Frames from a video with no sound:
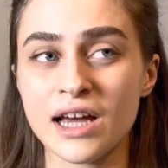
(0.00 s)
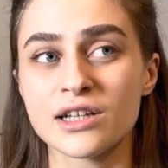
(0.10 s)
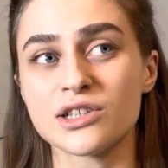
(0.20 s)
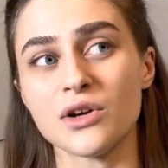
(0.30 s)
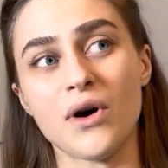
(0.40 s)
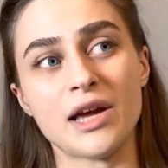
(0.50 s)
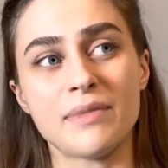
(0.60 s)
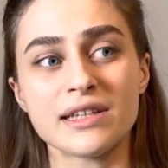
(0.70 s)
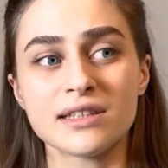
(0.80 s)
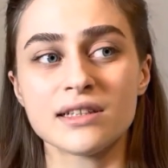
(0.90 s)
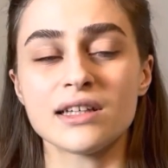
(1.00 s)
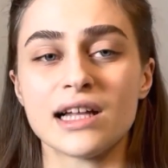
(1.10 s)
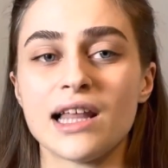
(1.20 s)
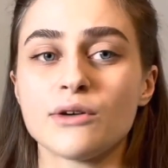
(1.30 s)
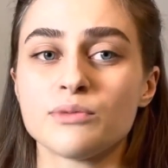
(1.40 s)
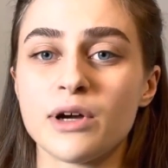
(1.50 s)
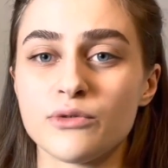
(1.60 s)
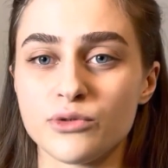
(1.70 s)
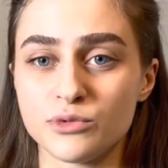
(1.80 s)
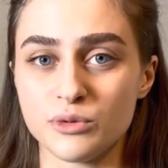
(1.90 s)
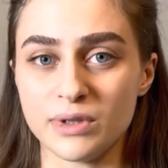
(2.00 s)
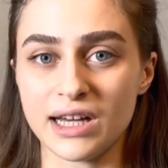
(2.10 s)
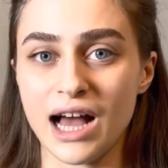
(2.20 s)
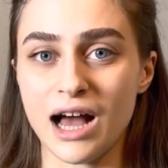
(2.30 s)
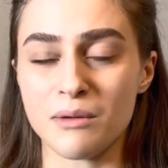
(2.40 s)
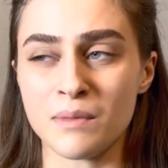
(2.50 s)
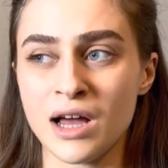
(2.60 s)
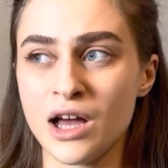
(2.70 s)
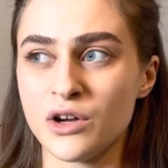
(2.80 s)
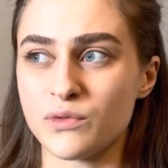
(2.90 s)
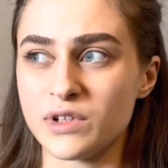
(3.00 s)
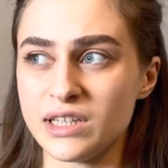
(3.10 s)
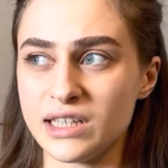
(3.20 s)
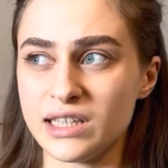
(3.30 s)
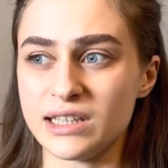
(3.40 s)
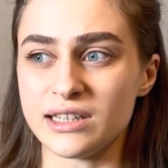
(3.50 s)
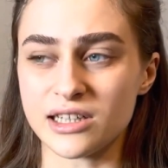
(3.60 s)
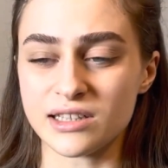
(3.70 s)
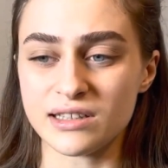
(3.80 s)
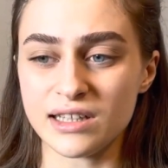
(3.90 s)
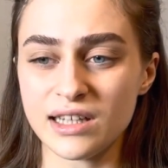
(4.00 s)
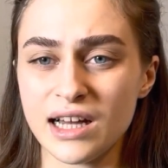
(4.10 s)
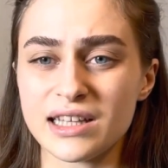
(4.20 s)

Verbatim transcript: So I basically allowed my room to become really dirty.